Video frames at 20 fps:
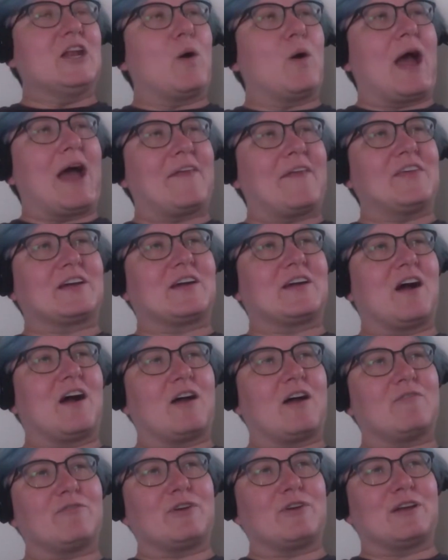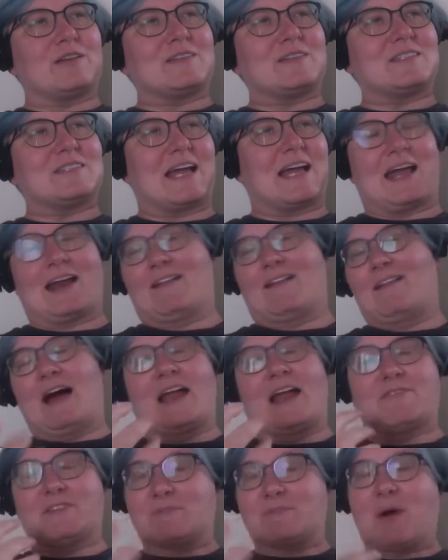at the conference, I had a
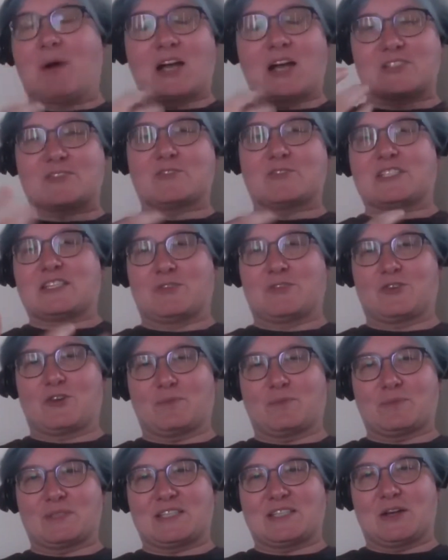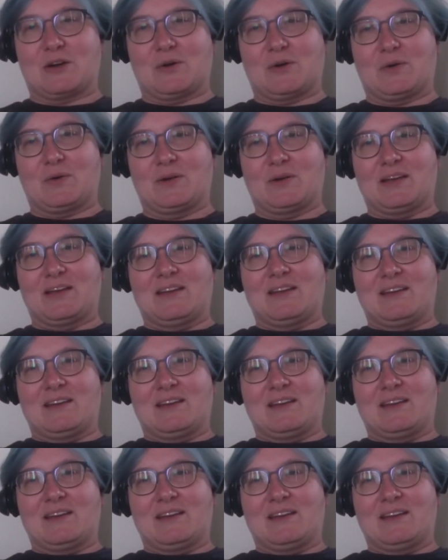lot of imposter syndrome. So,